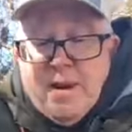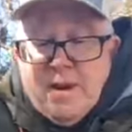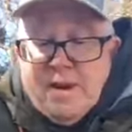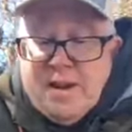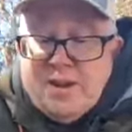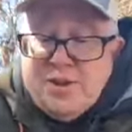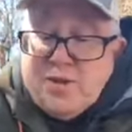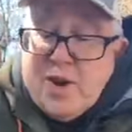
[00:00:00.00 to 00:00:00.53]

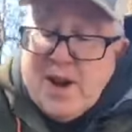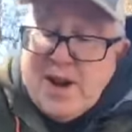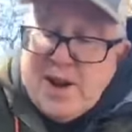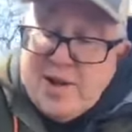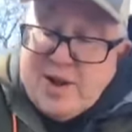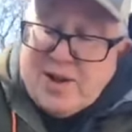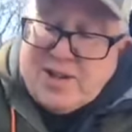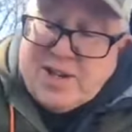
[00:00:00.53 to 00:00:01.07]
Let's try
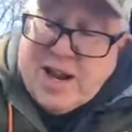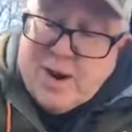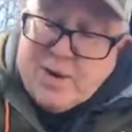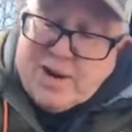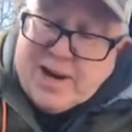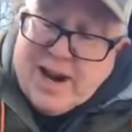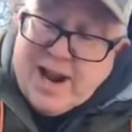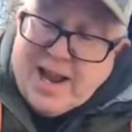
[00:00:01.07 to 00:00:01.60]
out our
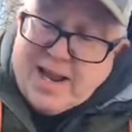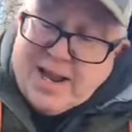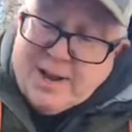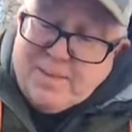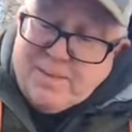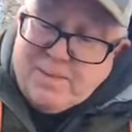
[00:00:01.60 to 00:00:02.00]
sour candy.